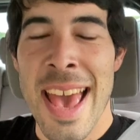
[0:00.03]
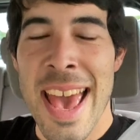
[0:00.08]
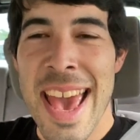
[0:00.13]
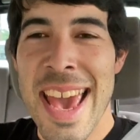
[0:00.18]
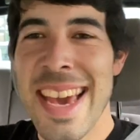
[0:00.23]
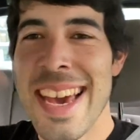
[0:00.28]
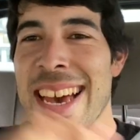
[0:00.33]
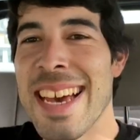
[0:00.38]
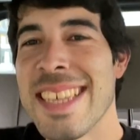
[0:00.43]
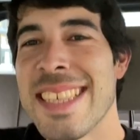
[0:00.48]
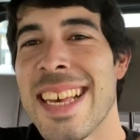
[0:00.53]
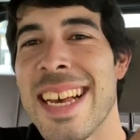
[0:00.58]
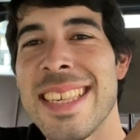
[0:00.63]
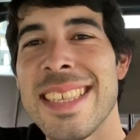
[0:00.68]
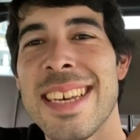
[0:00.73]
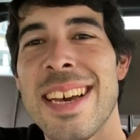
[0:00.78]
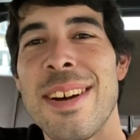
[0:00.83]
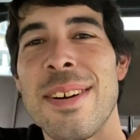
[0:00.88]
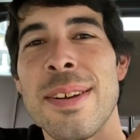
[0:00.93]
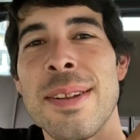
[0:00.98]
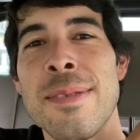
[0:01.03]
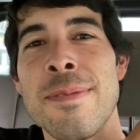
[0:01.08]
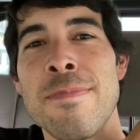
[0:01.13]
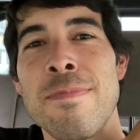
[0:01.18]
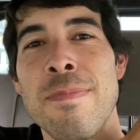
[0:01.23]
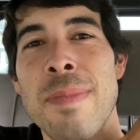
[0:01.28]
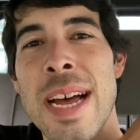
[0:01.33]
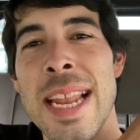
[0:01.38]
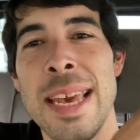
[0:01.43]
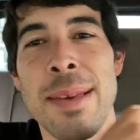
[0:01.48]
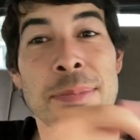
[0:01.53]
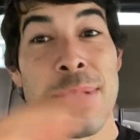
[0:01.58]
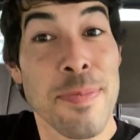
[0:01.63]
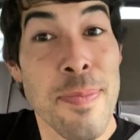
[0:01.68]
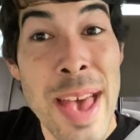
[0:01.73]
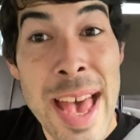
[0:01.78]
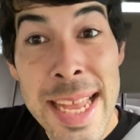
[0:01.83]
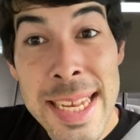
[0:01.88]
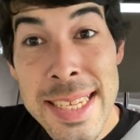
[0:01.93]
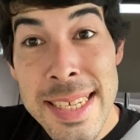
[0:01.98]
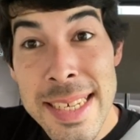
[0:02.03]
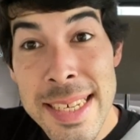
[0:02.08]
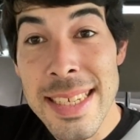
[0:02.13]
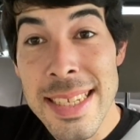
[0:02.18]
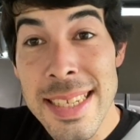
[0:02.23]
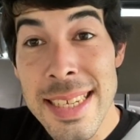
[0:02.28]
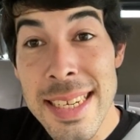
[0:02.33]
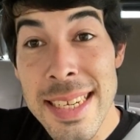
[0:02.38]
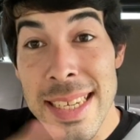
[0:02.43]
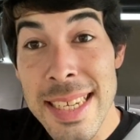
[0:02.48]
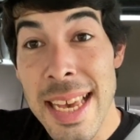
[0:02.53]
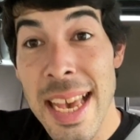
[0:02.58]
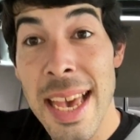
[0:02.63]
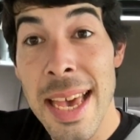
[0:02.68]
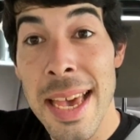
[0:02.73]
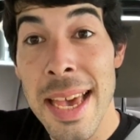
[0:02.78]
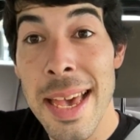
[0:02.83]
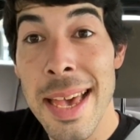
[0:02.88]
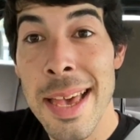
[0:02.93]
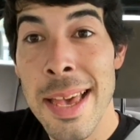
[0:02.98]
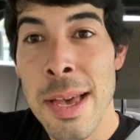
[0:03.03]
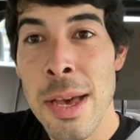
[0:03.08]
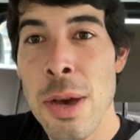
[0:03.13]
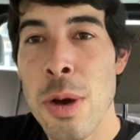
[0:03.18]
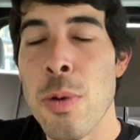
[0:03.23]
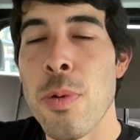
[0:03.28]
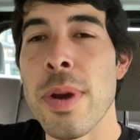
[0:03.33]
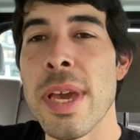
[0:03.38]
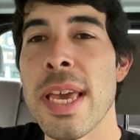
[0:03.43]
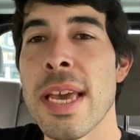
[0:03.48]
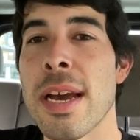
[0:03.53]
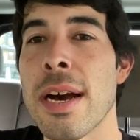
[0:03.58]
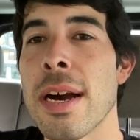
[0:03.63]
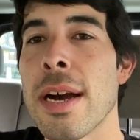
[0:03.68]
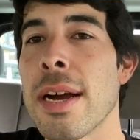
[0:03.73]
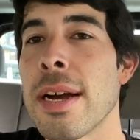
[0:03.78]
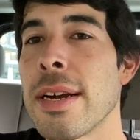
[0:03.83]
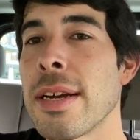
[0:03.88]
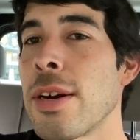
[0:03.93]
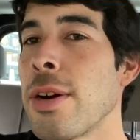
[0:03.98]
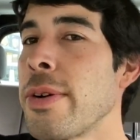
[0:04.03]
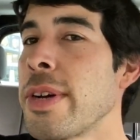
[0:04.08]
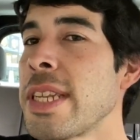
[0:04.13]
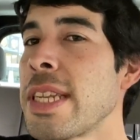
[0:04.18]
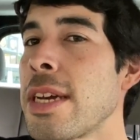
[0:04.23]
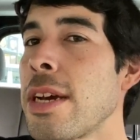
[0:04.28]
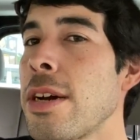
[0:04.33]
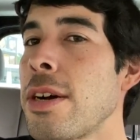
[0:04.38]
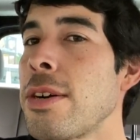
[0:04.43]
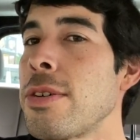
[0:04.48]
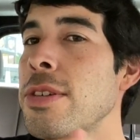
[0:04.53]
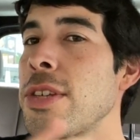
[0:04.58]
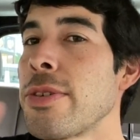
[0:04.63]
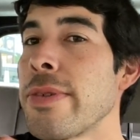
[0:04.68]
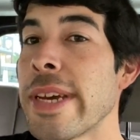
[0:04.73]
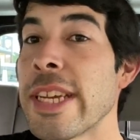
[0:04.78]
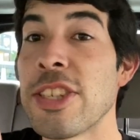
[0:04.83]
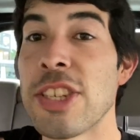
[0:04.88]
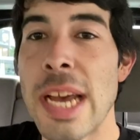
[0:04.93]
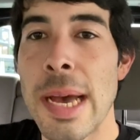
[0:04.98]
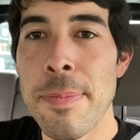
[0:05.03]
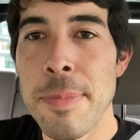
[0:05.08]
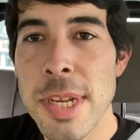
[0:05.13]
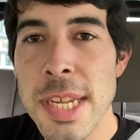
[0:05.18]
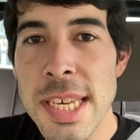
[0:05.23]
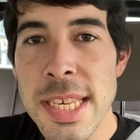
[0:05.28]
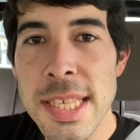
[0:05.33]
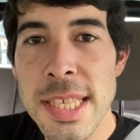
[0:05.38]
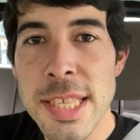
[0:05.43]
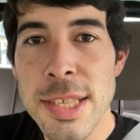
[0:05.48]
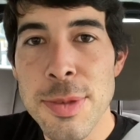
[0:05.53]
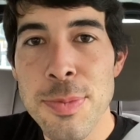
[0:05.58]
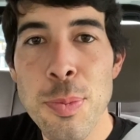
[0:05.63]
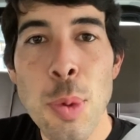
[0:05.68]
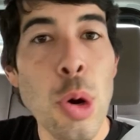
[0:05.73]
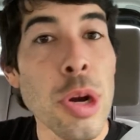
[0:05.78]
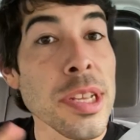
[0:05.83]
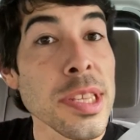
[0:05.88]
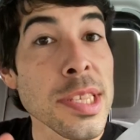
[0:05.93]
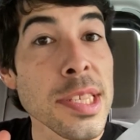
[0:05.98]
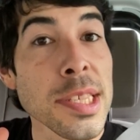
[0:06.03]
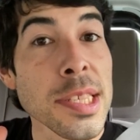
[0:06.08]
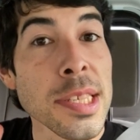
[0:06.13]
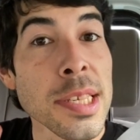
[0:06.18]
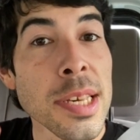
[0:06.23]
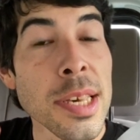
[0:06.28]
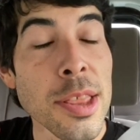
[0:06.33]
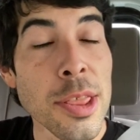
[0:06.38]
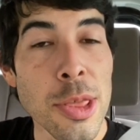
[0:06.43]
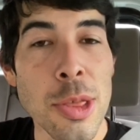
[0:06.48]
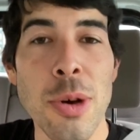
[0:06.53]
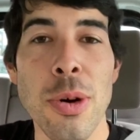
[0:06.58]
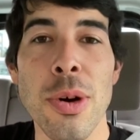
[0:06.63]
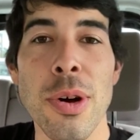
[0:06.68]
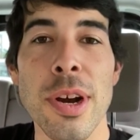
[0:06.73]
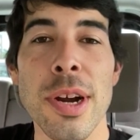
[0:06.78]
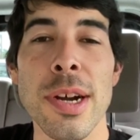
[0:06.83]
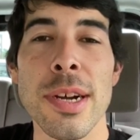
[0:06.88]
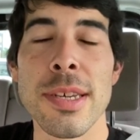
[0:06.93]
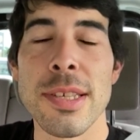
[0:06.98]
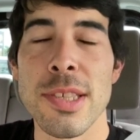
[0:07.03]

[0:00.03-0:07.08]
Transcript: Hey guys, how's it going? My name's Matt. Today, we are going to go to a Japanese sports store.